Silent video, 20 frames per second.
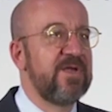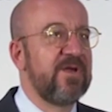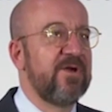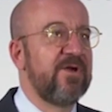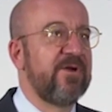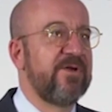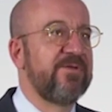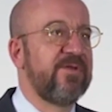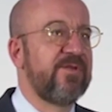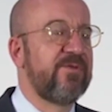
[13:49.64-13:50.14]

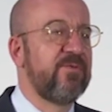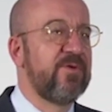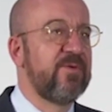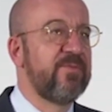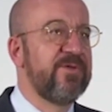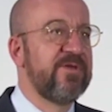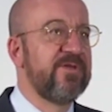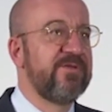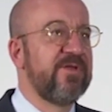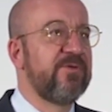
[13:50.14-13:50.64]
uh, that will
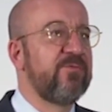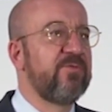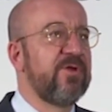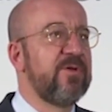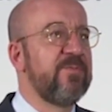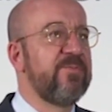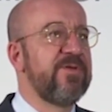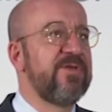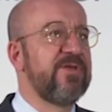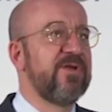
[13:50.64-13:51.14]
be, that
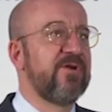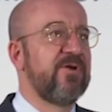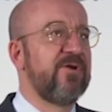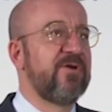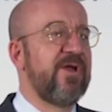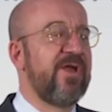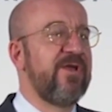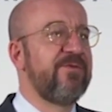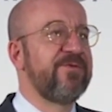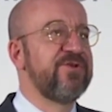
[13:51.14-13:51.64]
will be uh,
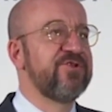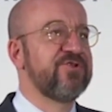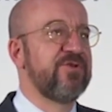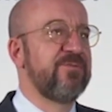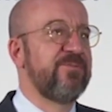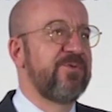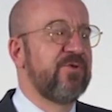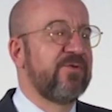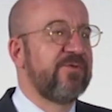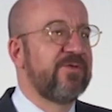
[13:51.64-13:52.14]

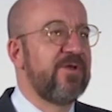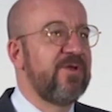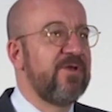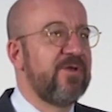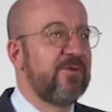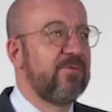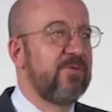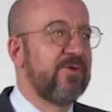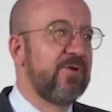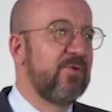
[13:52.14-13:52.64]
efficient, because
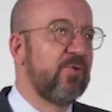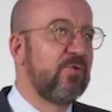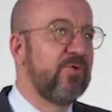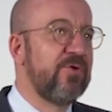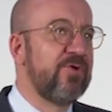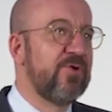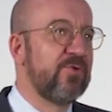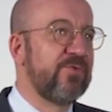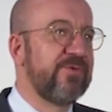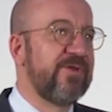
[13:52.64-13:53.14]
we all
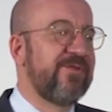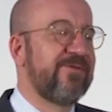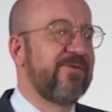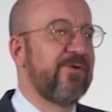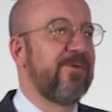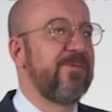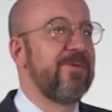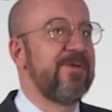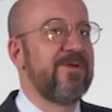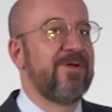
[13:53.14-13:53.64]
know that
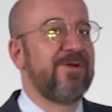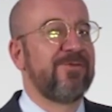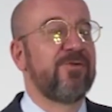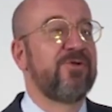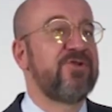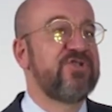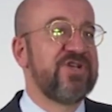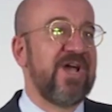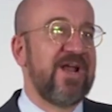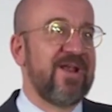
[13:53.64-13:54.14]
uh, the
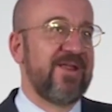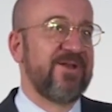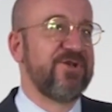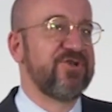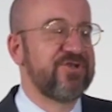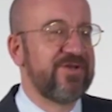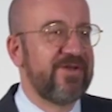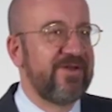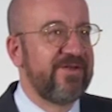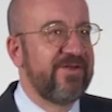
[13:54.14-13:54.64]

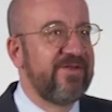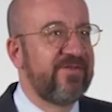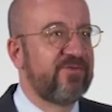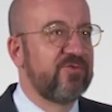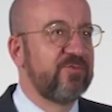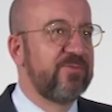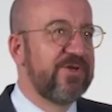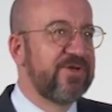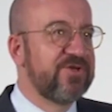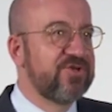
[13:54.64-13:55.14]
challenge is
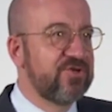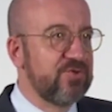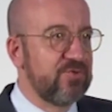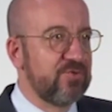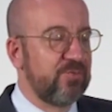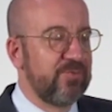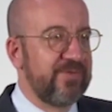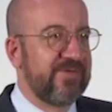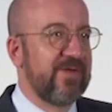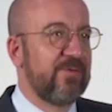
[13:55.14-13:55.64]
to make
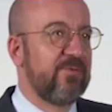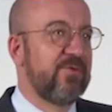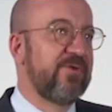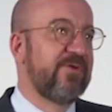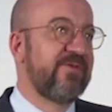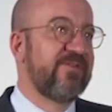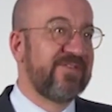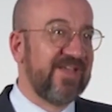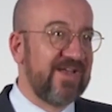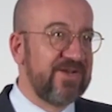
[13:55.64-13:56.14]
sure with uh,
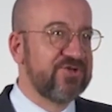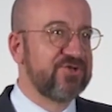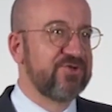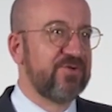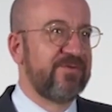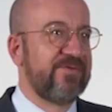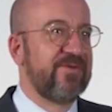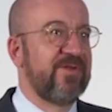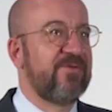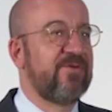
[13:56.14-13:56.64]
our
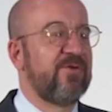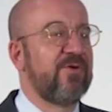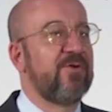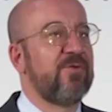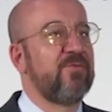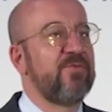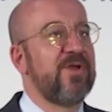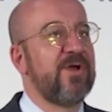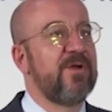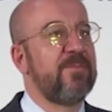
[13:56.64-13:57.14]
sanctions that uh,
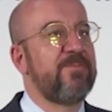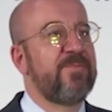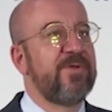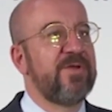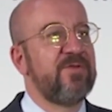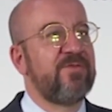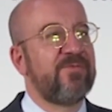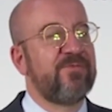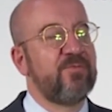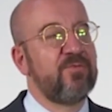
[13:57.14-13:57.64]
we are
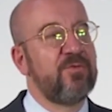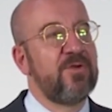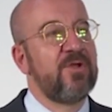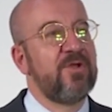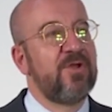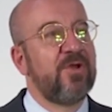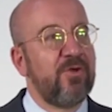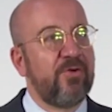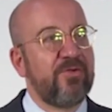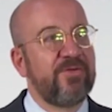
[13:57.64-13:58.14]
painful
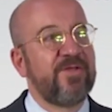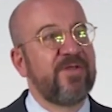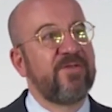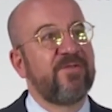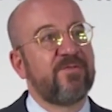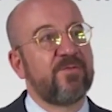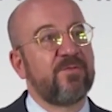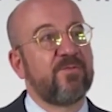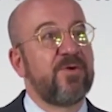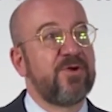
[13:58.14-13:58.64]

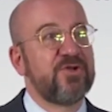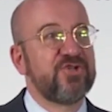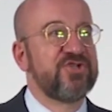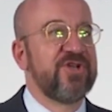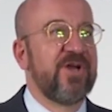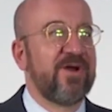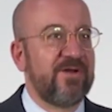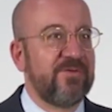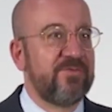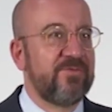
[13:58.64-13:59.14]
against
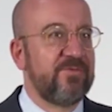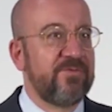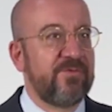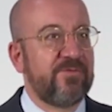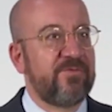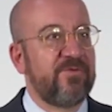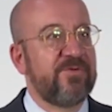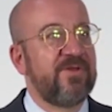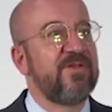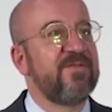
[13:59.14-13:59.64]
Russia,
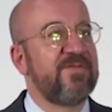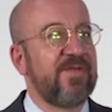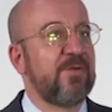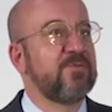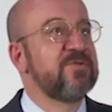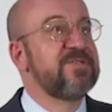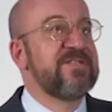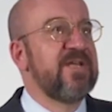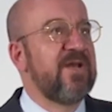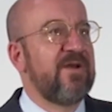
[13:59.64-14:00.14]
not against
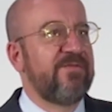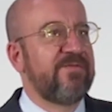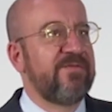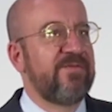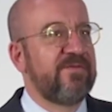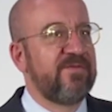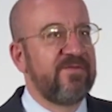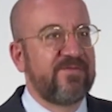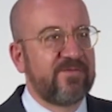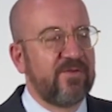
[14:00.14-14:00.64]
ourselves.
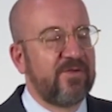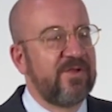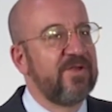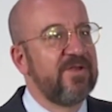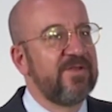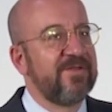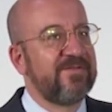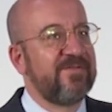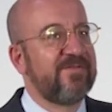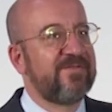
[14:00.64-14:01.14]
This is uh,
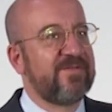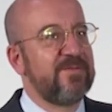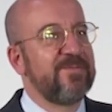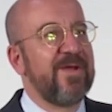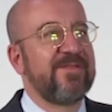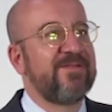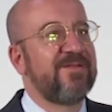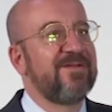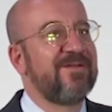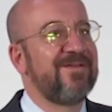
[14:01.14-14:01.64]

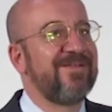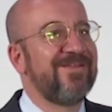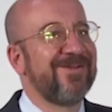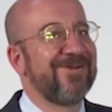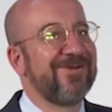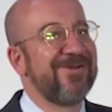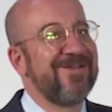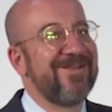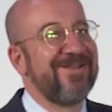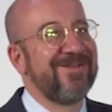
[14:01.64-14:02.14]
systematically
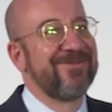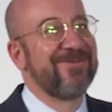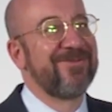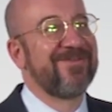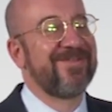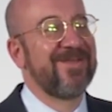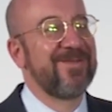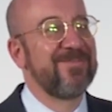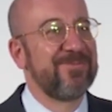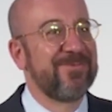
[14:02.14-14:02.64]
the
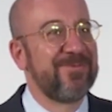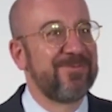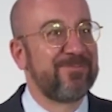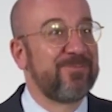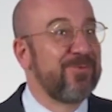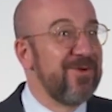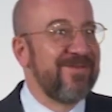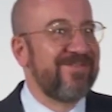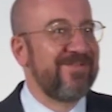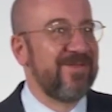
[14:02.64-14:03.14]
same the
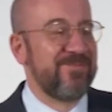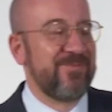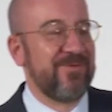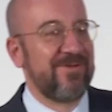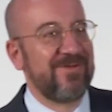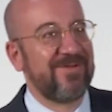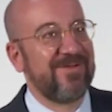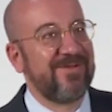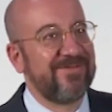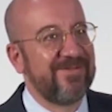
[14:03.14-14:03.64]

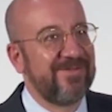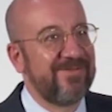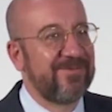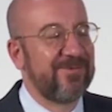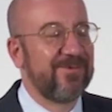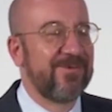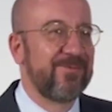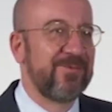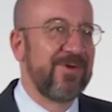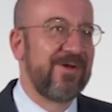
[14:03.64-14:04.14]
principle that
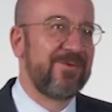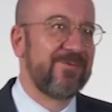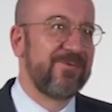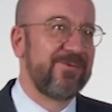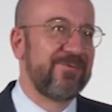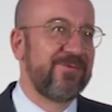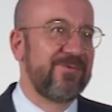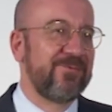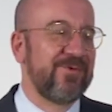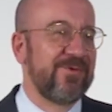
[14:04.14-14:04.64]
we, are,
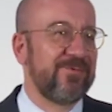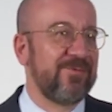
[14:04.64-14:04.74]
we,